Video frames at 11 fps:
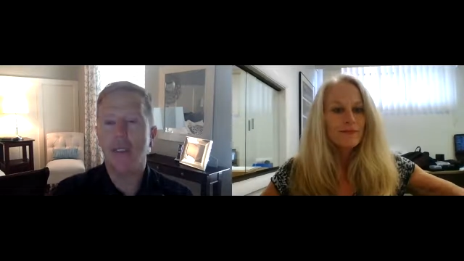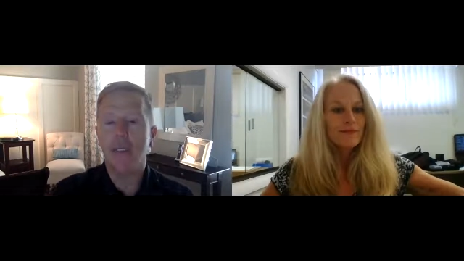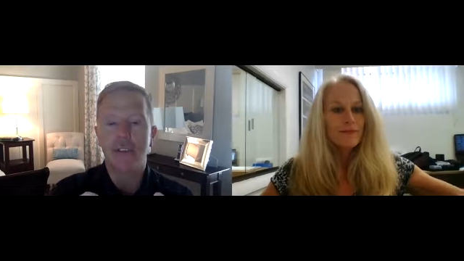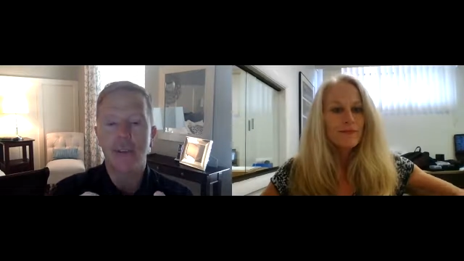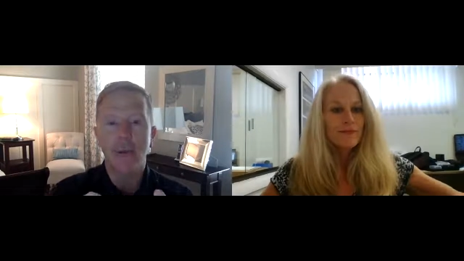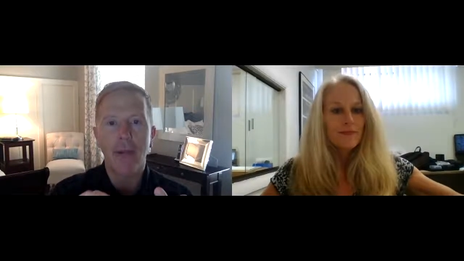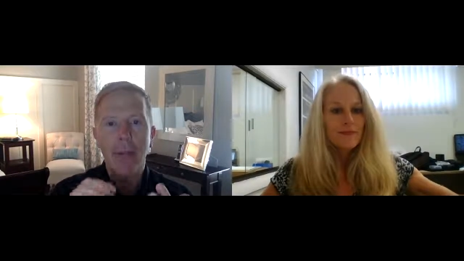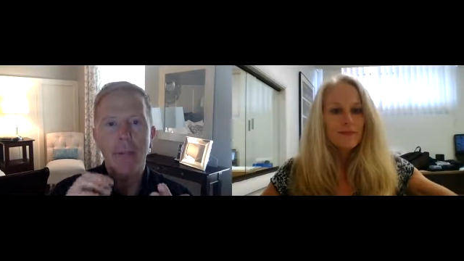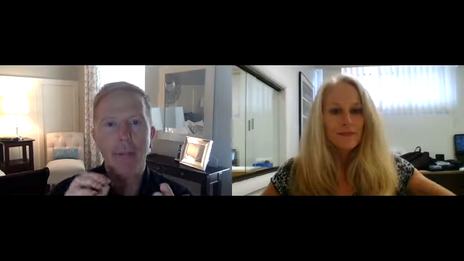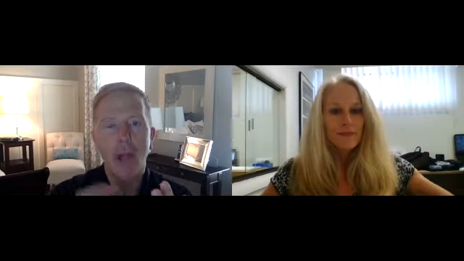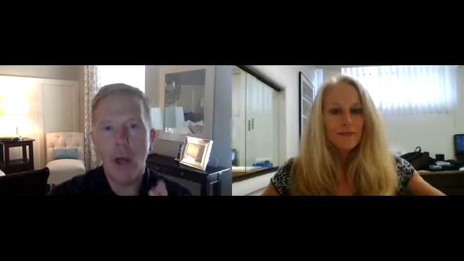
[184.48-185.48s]
Speaker 1: So,
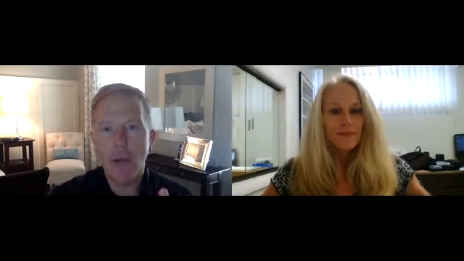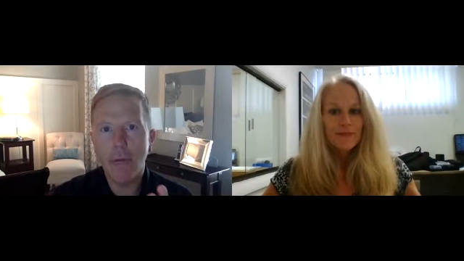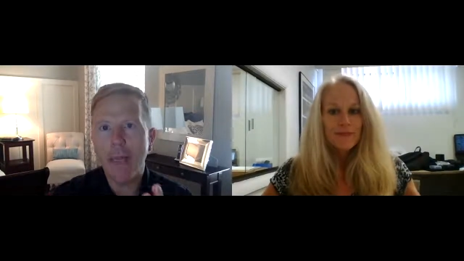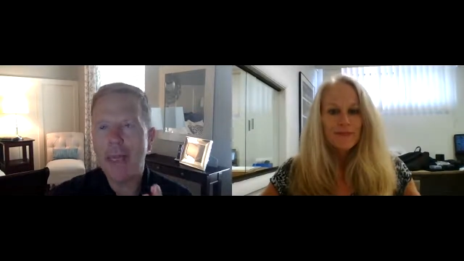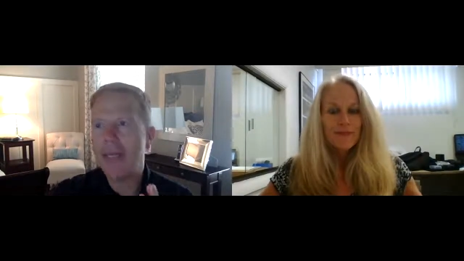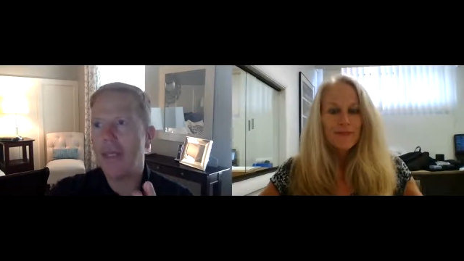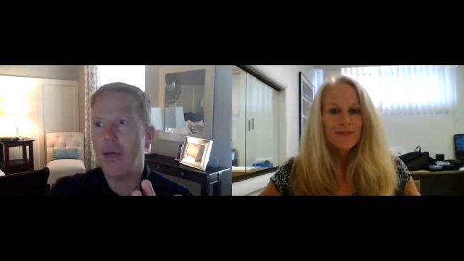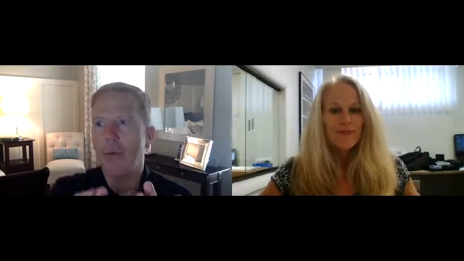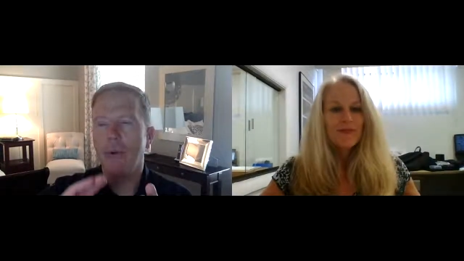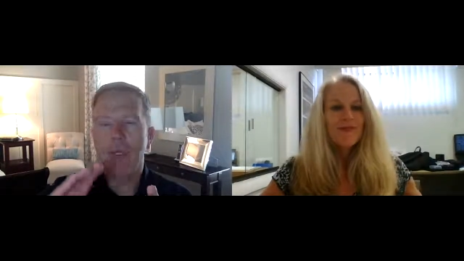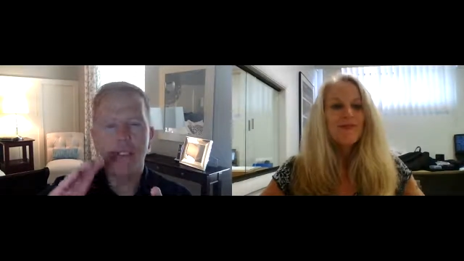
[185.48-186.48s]
like blog
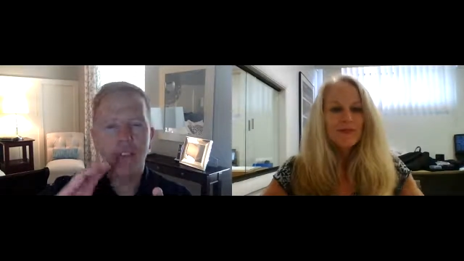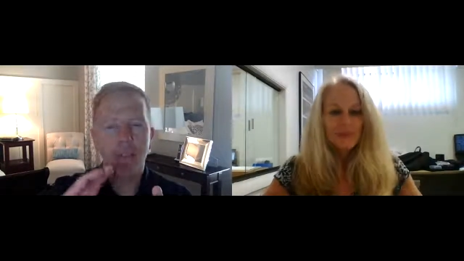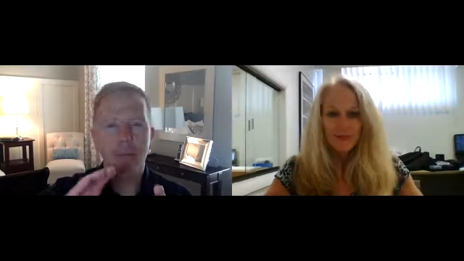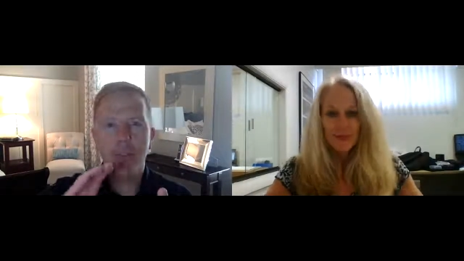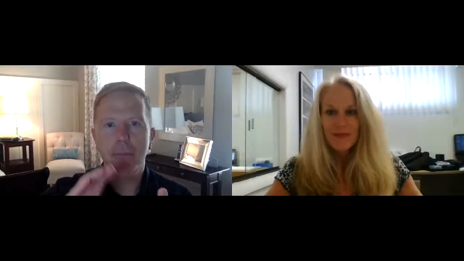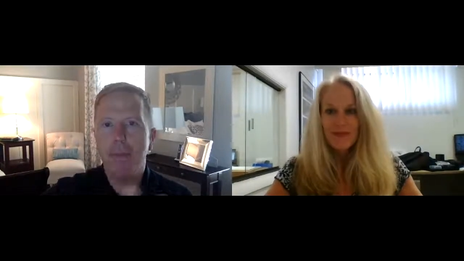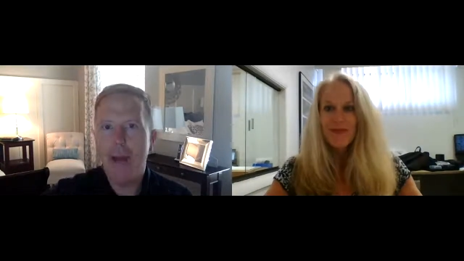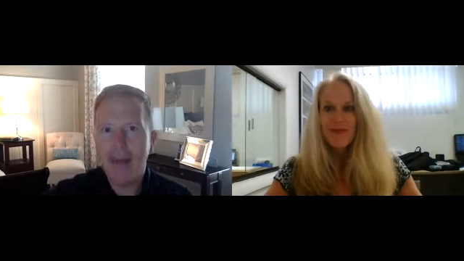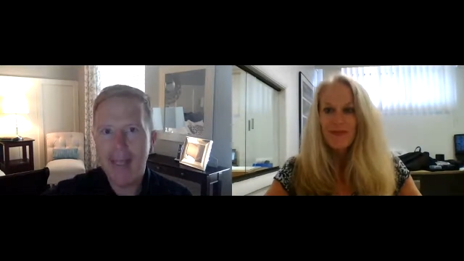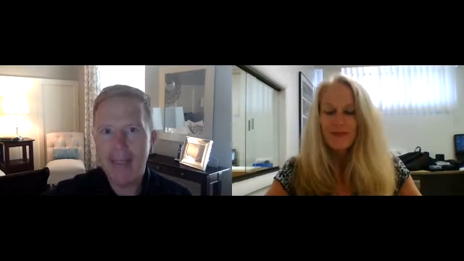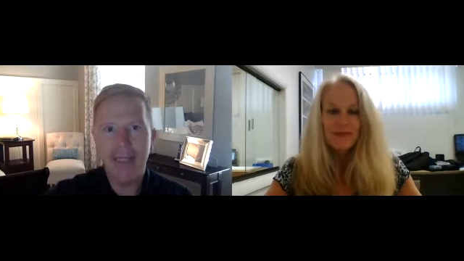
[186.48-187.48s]
radio, someone's
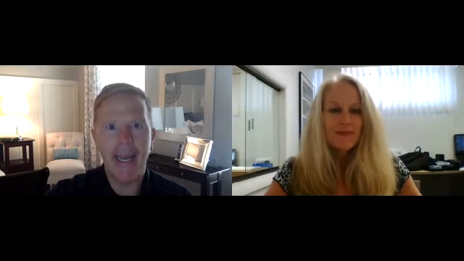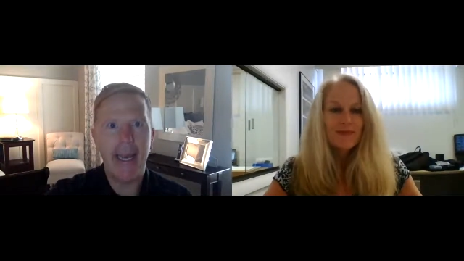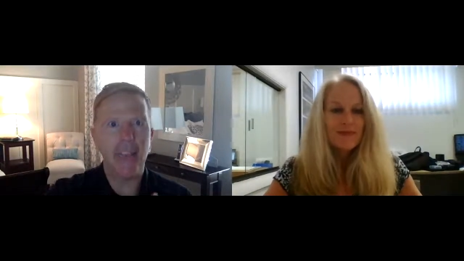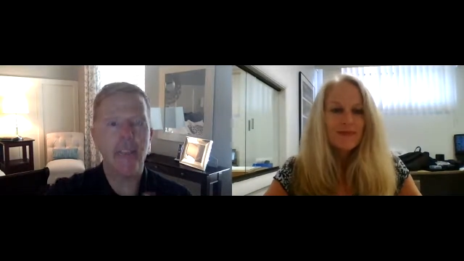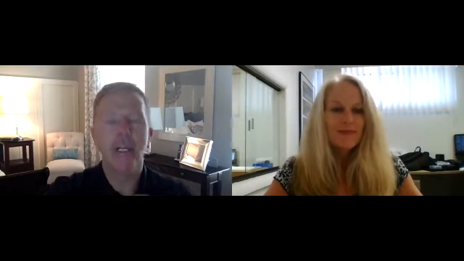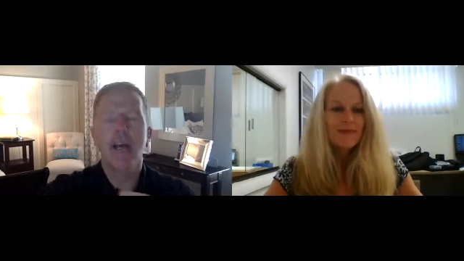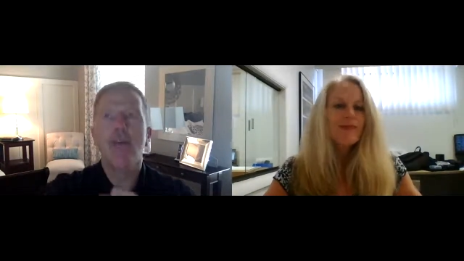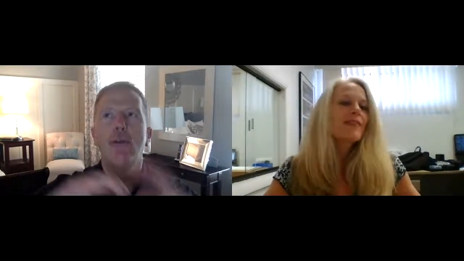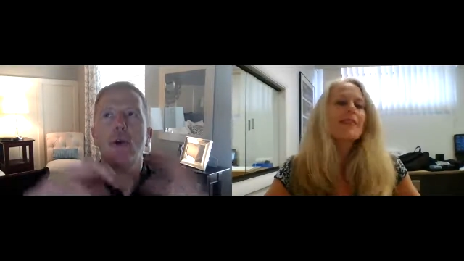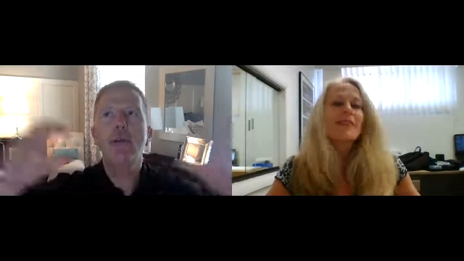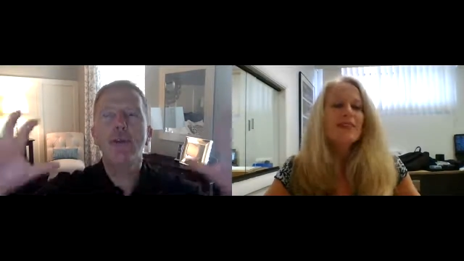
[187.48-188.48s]
podcast,
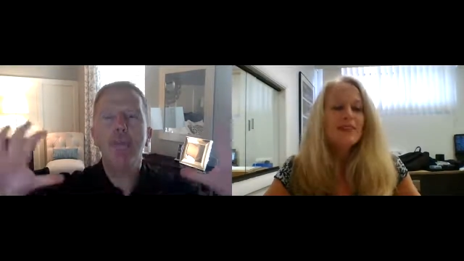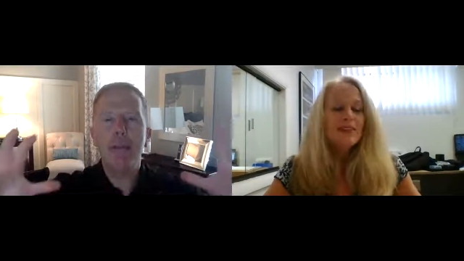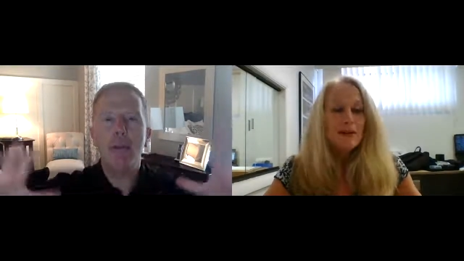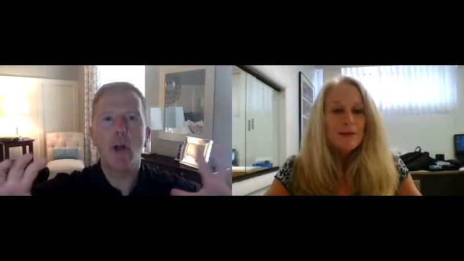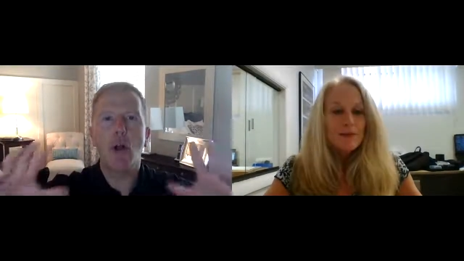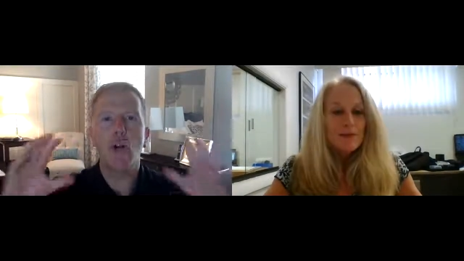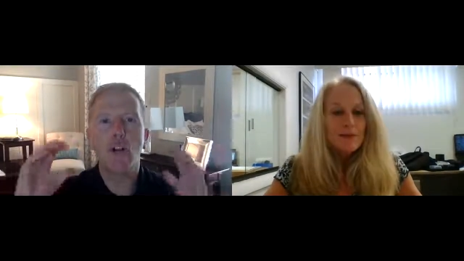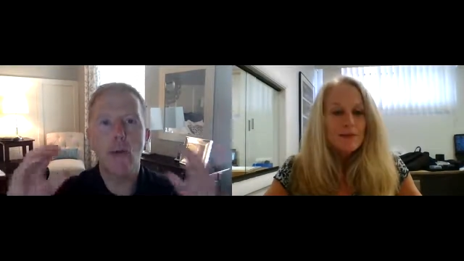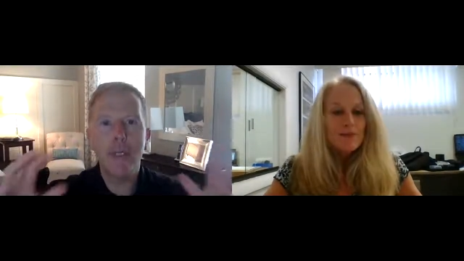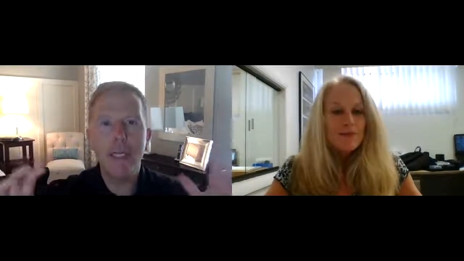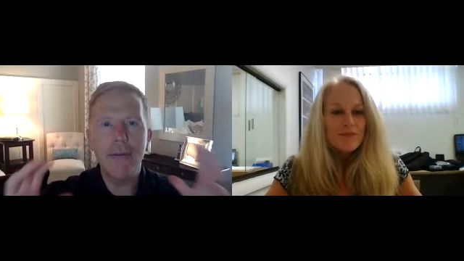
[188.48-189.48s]
those people are
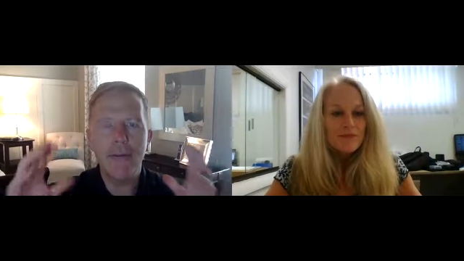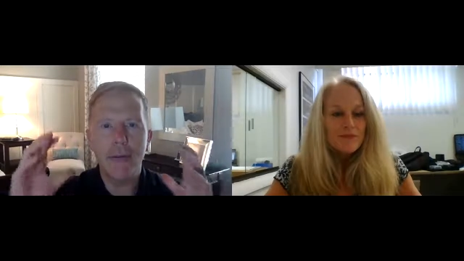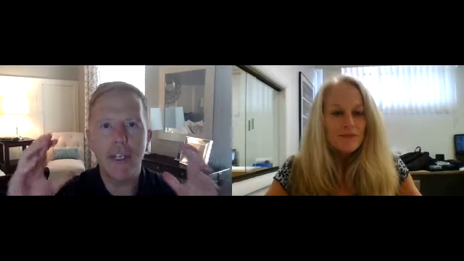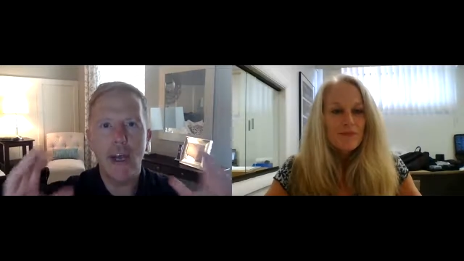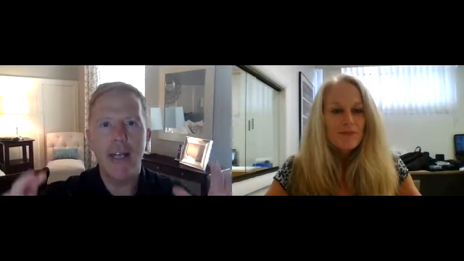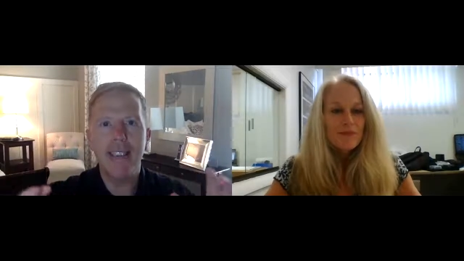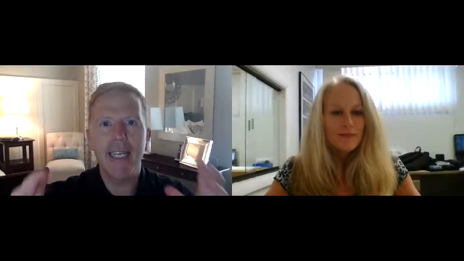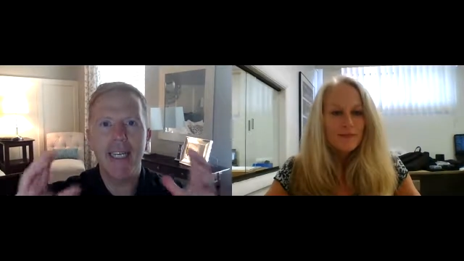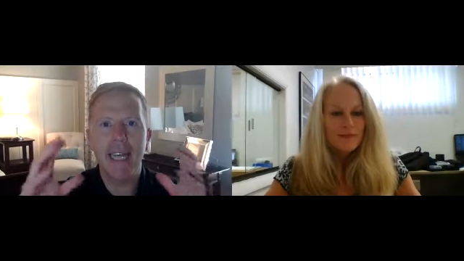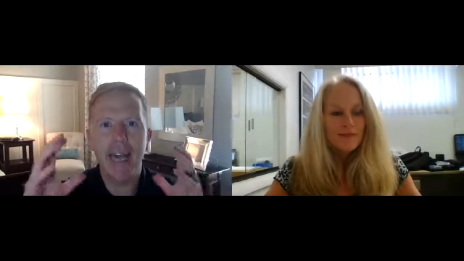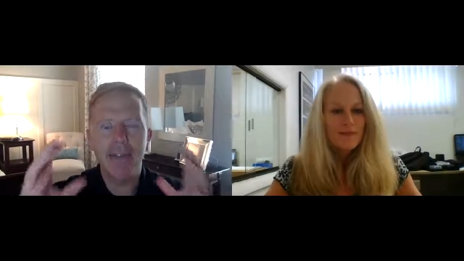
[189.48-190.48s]
looking for
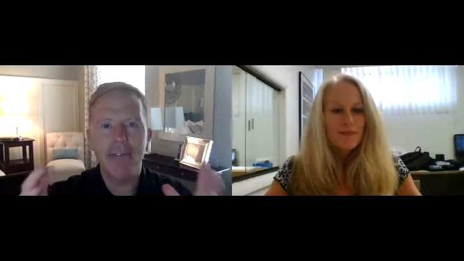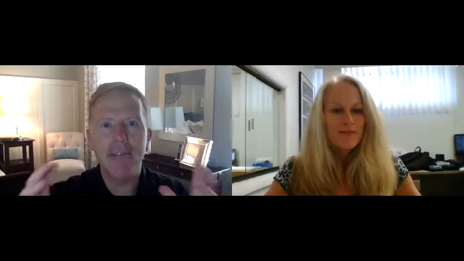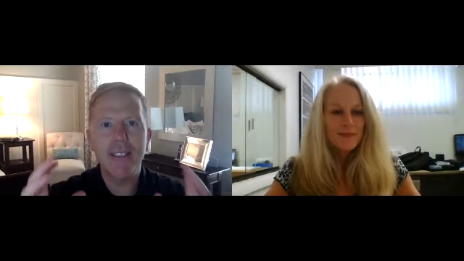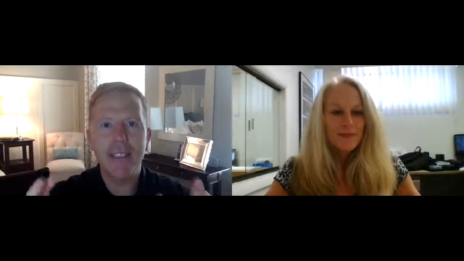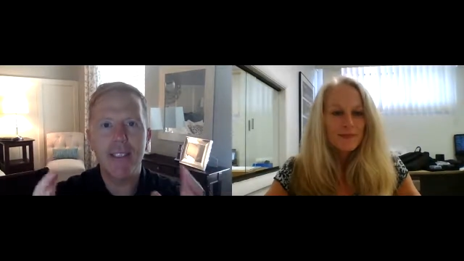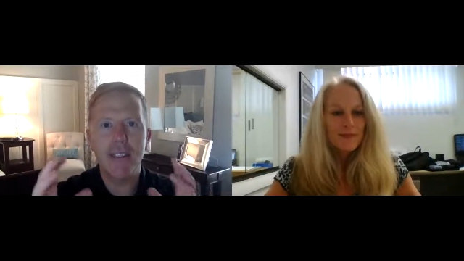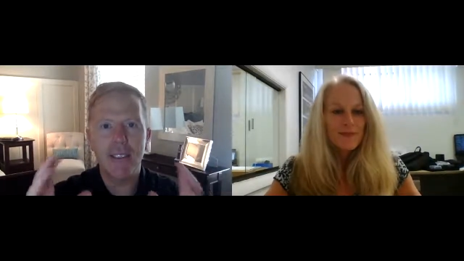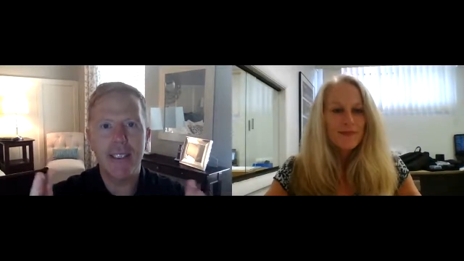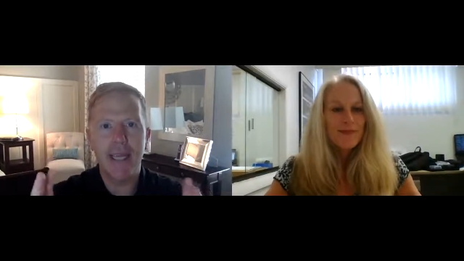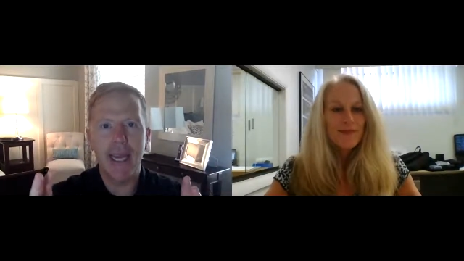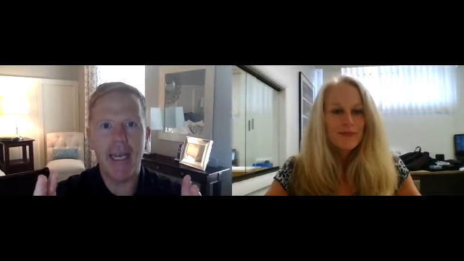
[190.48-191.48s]
content every single
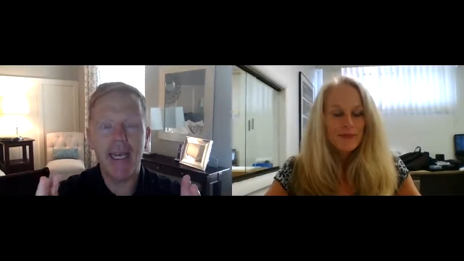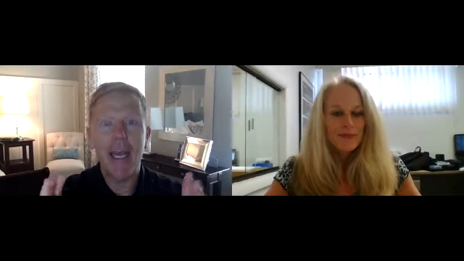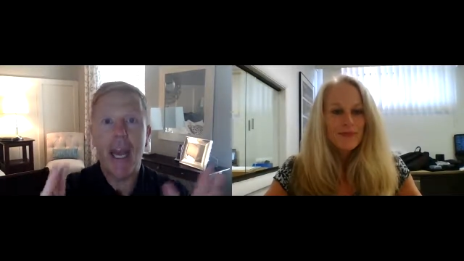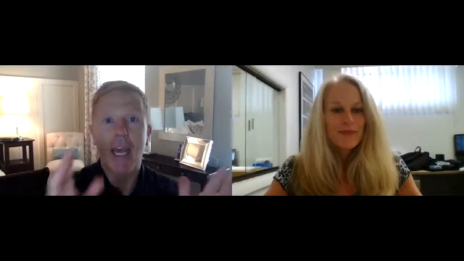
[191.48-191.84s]
day.